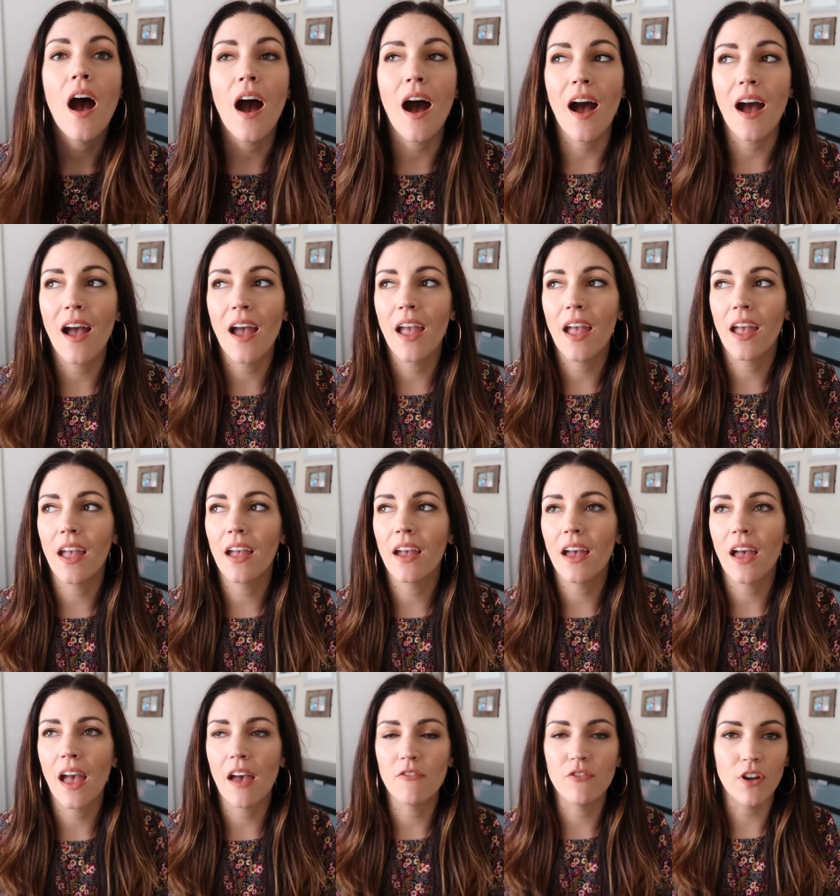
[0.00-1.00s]

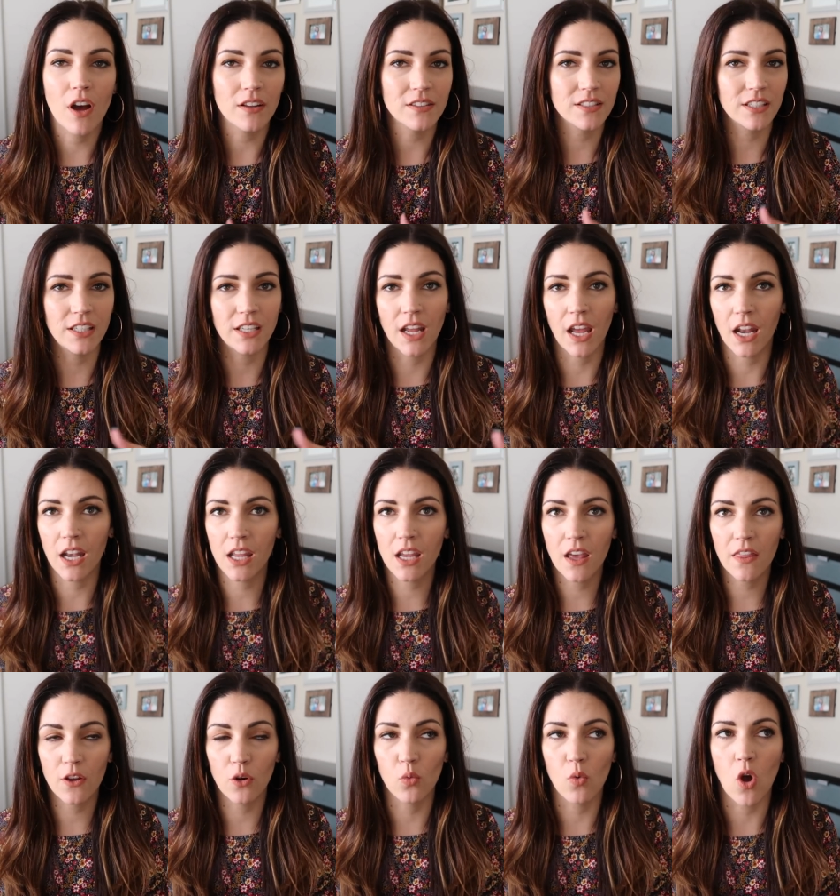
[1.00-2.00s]
I have not seen
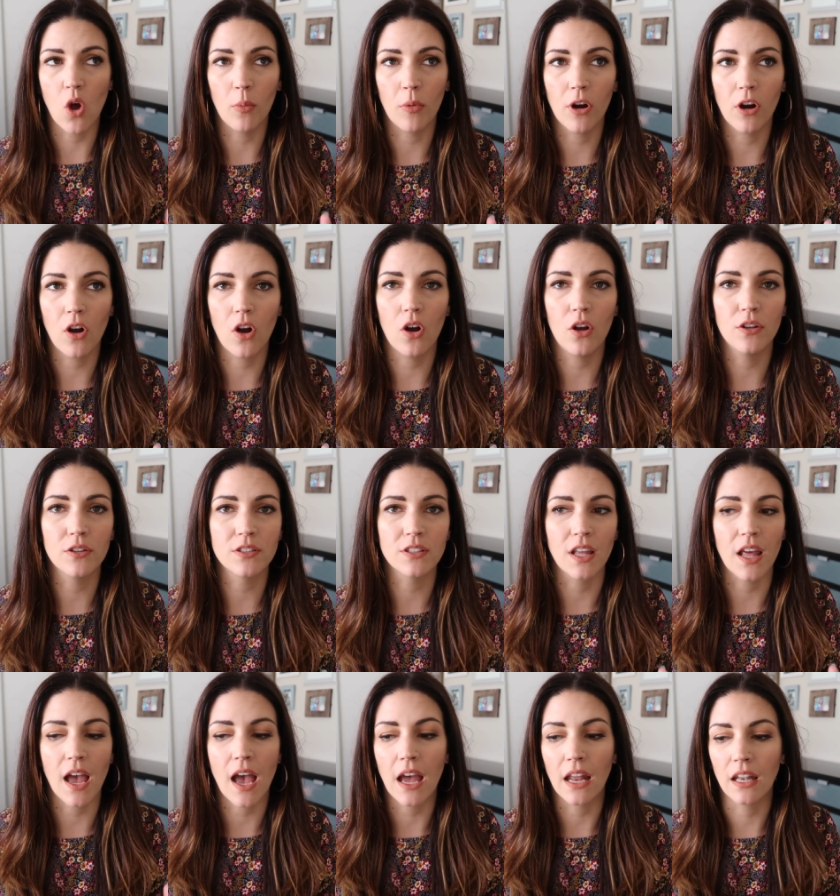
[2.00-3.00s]
any other Walmart hauls
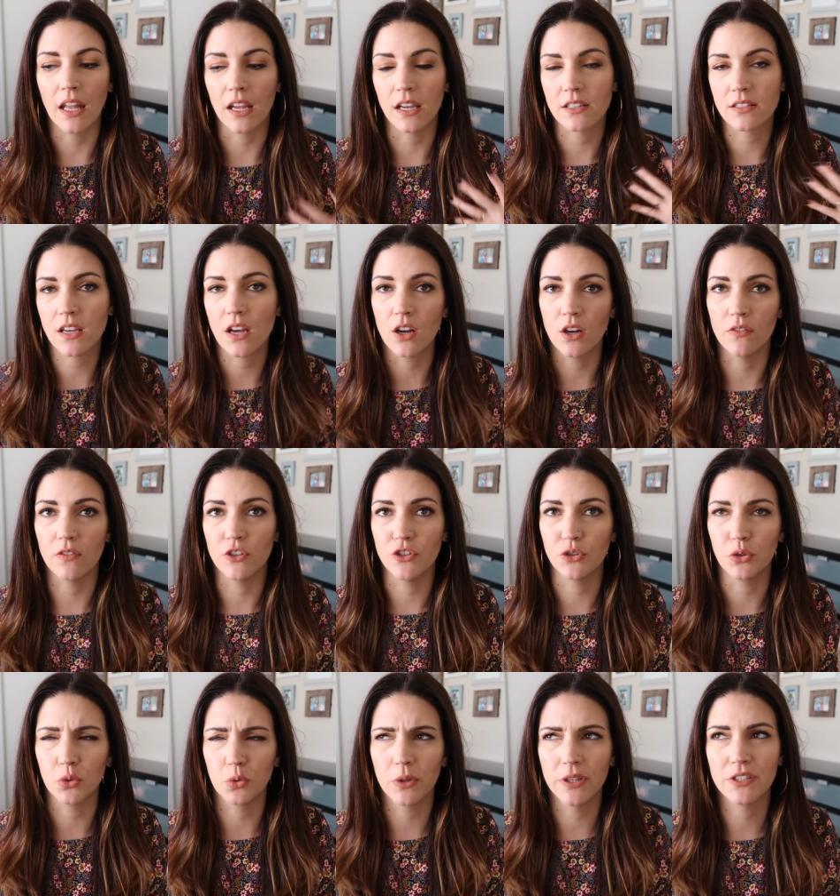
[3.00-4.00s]
that had like a ton of the
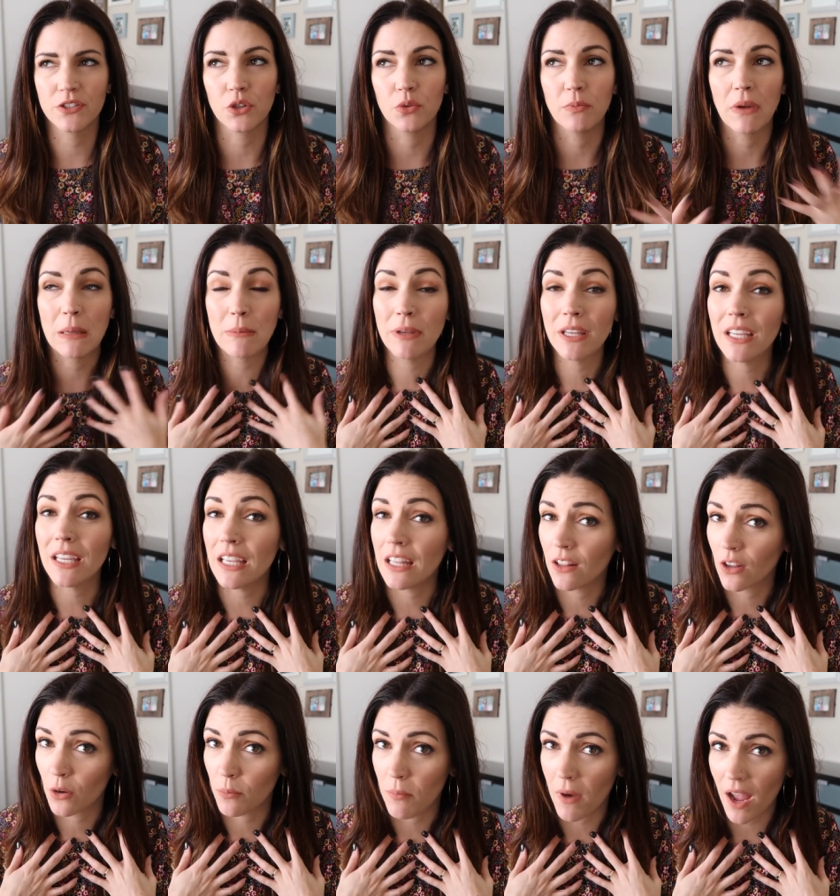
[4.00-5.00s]
jewelry, so maybe
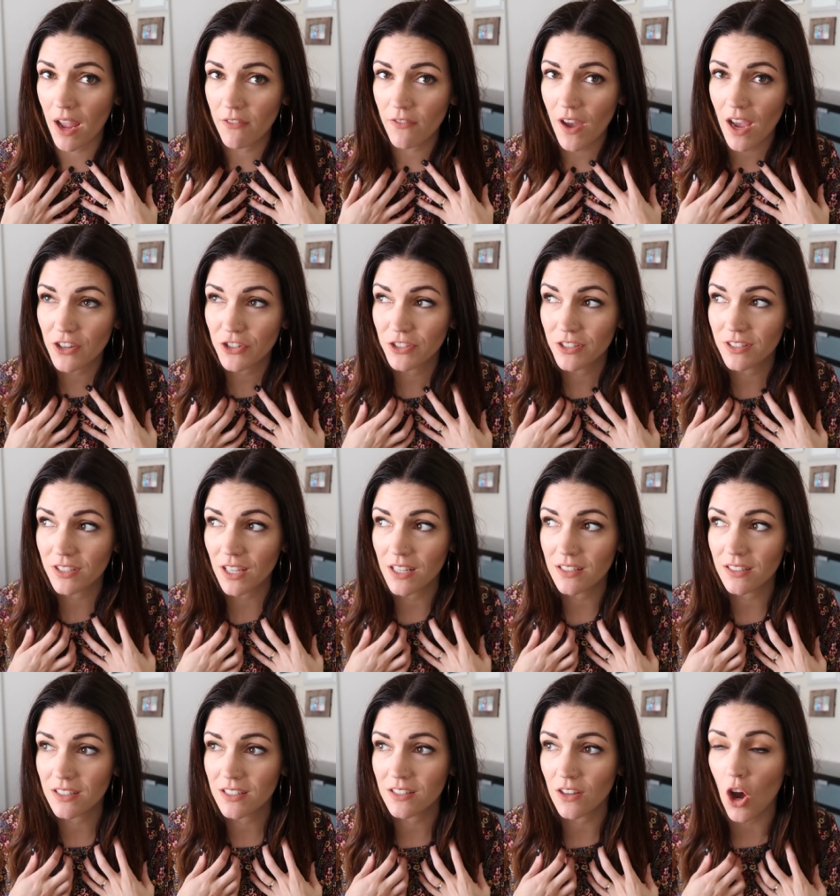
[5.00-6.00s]
either my fashion
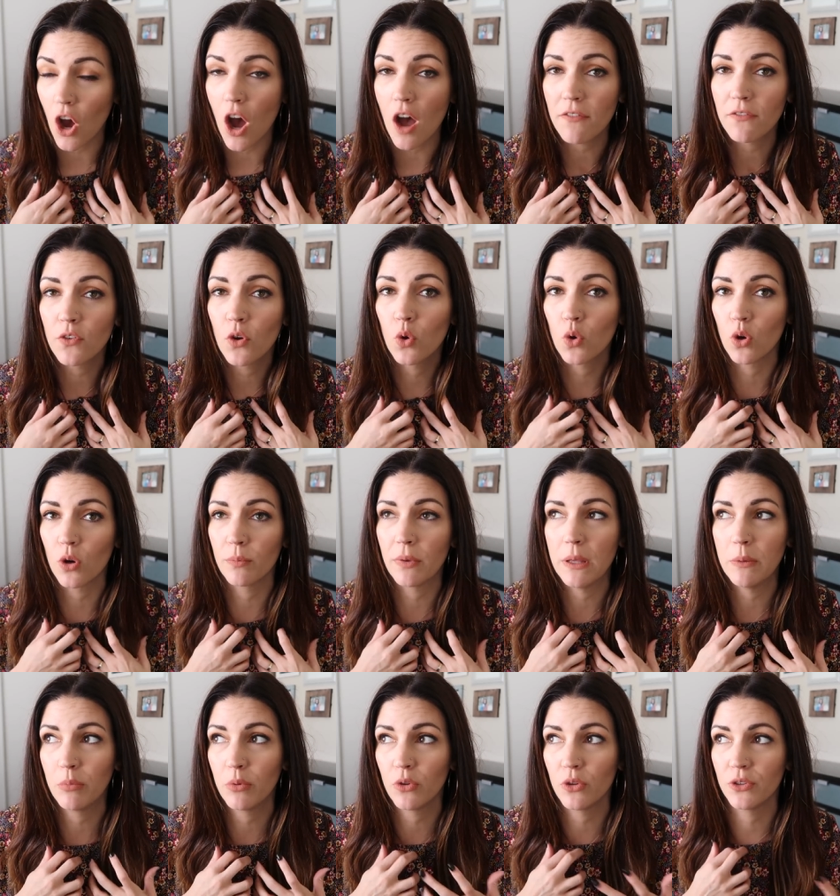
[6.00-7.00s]
sense is off or
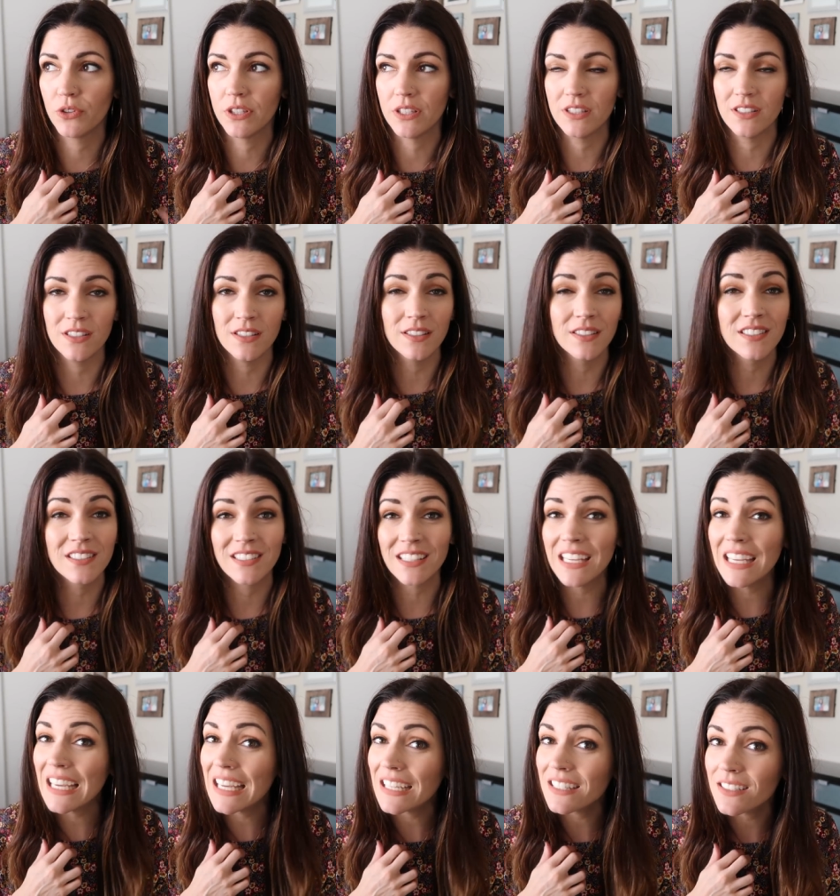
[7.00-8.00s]
people didn't
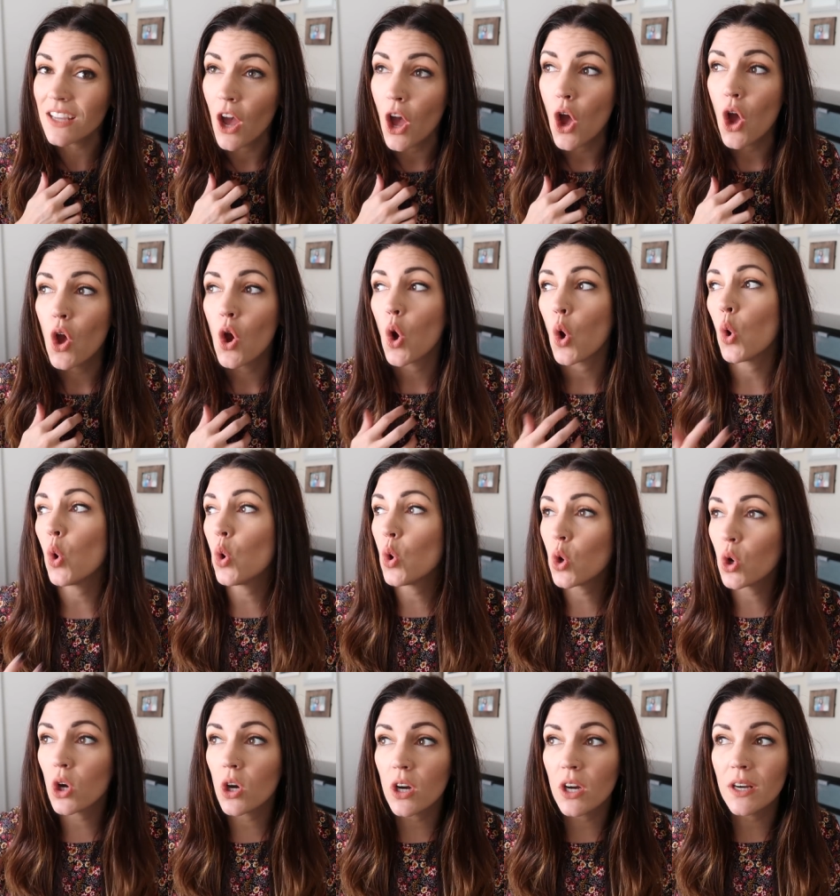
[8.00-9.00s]
see it,
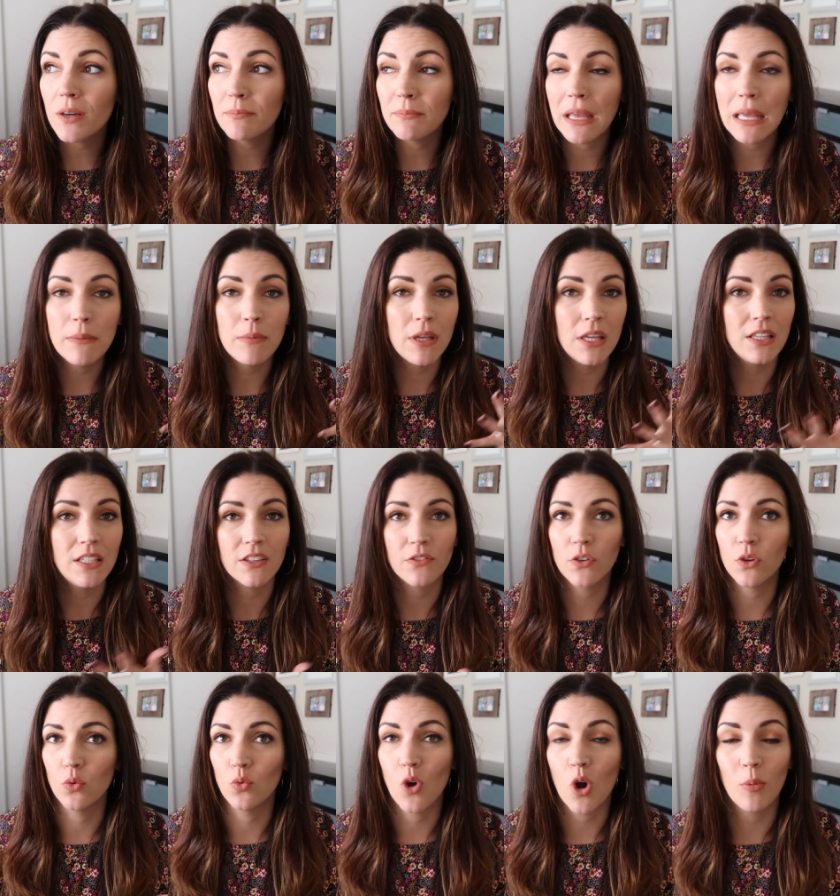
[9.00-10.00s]
or maybe
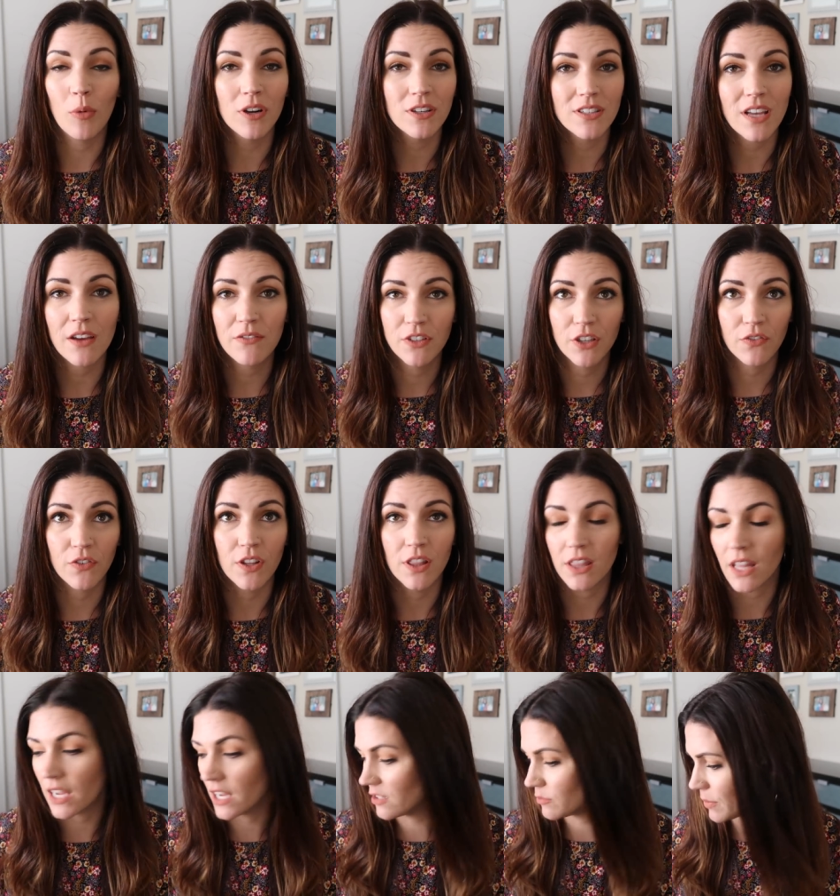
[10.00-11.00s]
different Walmarts have
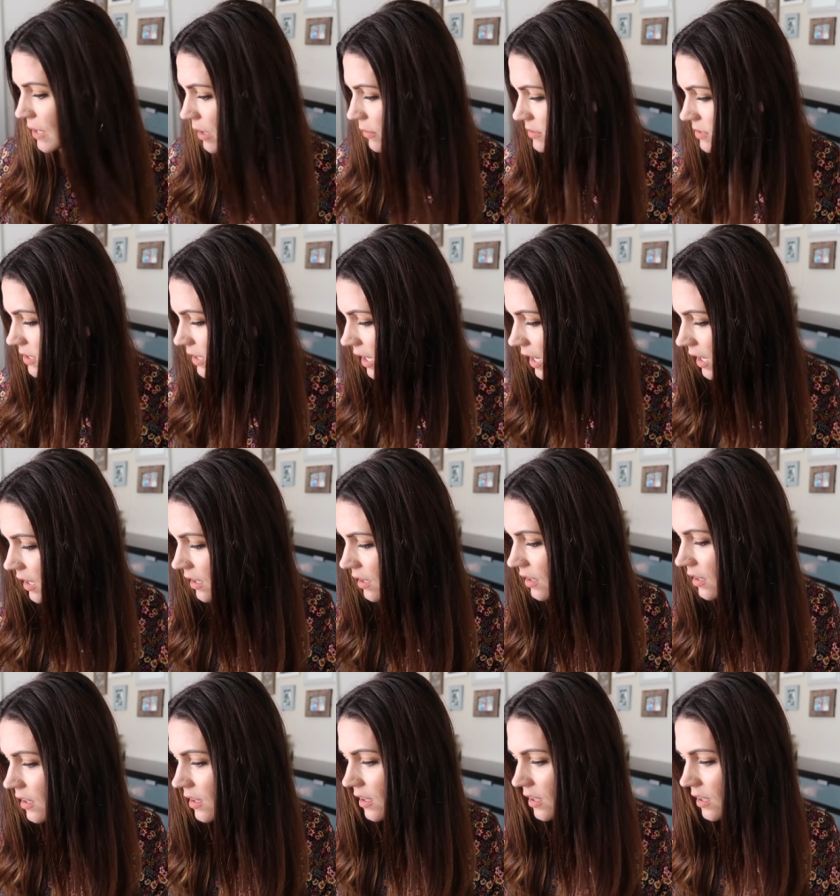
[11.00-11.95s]
different things, but I was like,